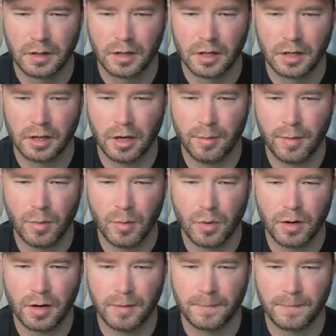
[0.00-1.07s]
a little bit
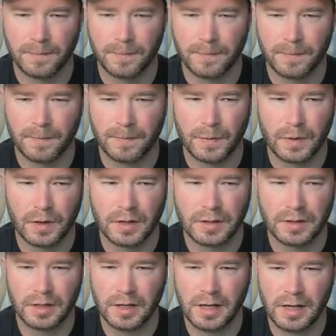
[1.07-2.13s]
more,
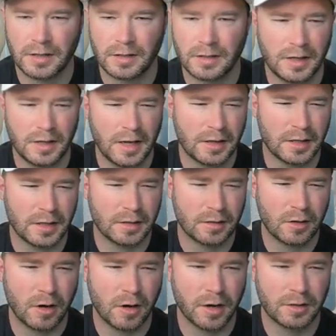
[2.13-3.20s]
this could easily hit this
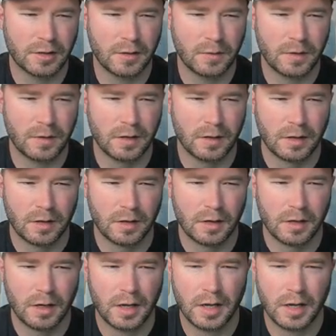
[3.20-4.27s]
target zone.
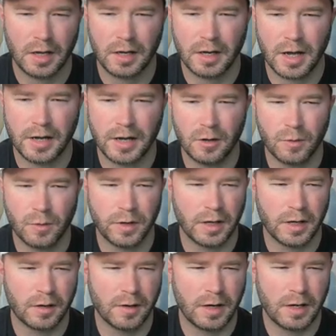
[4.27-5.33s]
And I don't want to
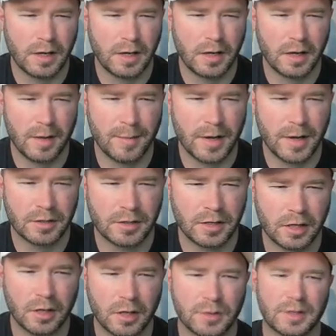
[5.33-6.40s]
get greedy. I'm actually just
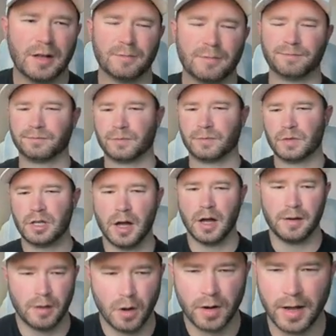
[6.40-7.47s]
going to close it out.
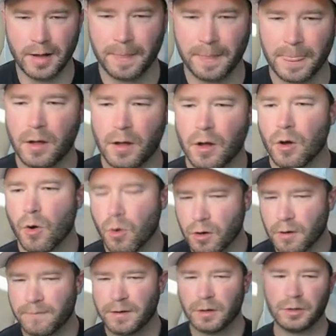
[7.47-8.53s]
Done. Okay.
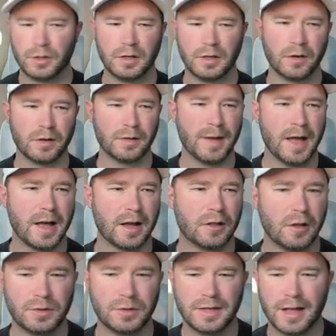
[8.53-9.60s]
Order filled. You can hear it in the back.
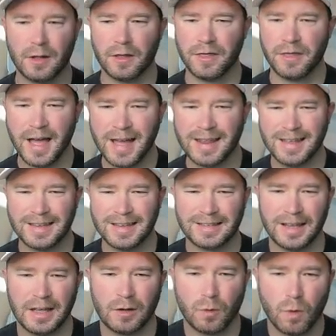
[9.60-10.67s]
Closed out. That is
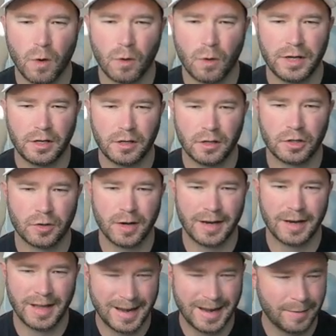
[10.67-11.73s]
a quality good
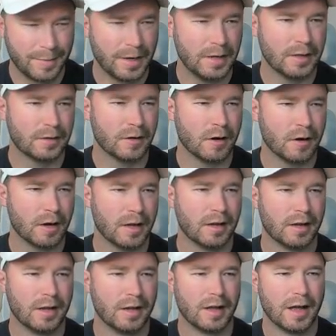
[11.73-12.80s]
trade. End up hitting the
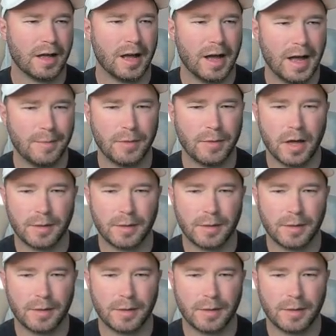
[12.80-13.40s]
target. I'm not